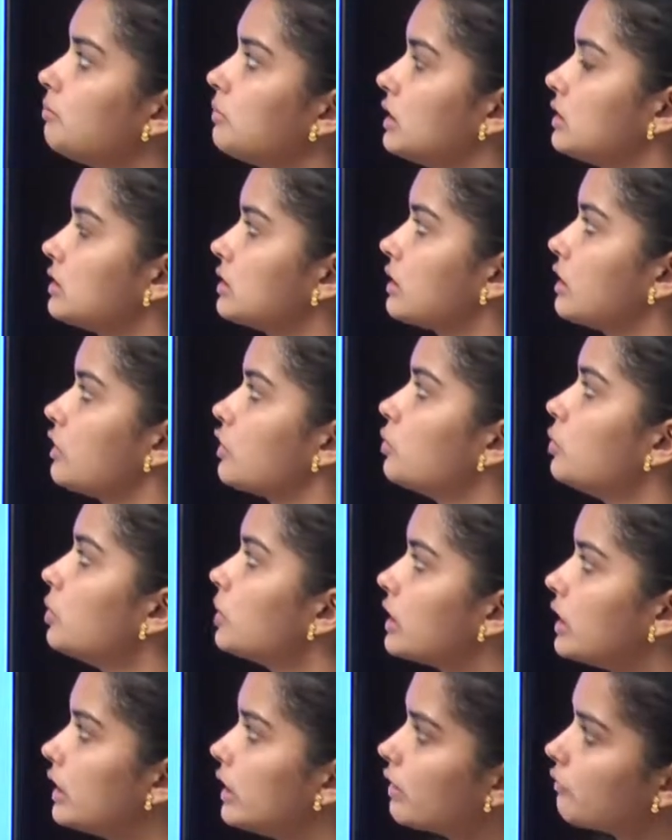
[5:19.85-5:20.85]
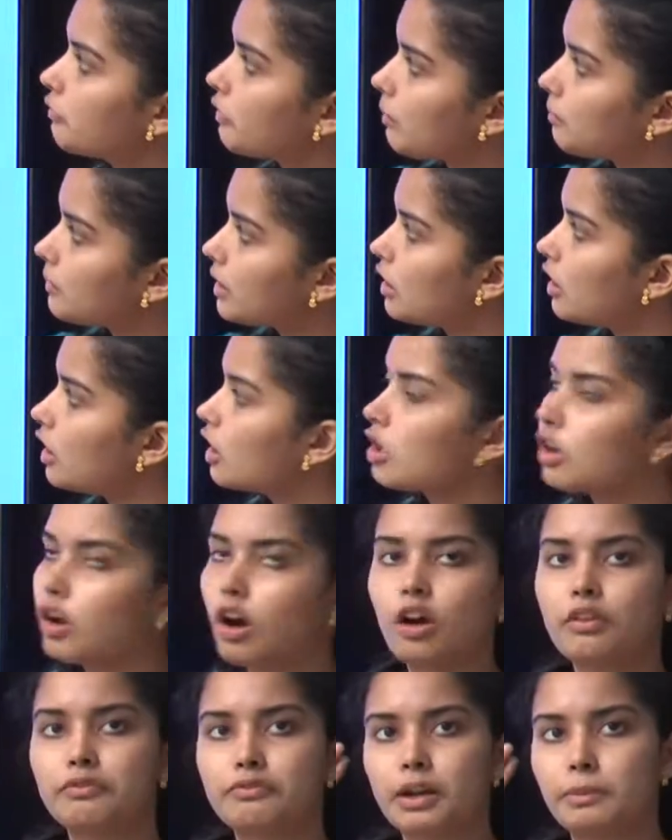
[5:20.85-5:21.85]
means you read it from here
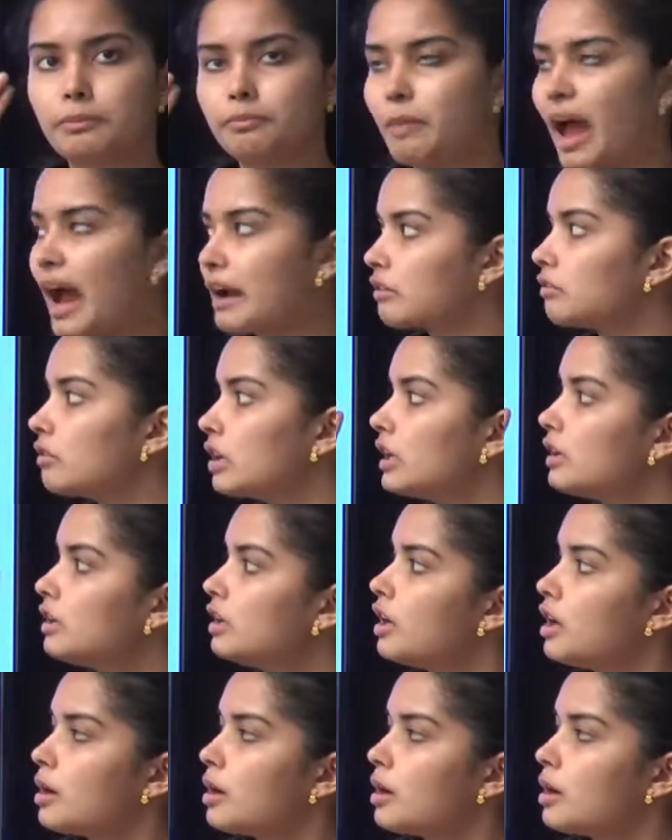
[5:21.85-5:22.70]
or from backward,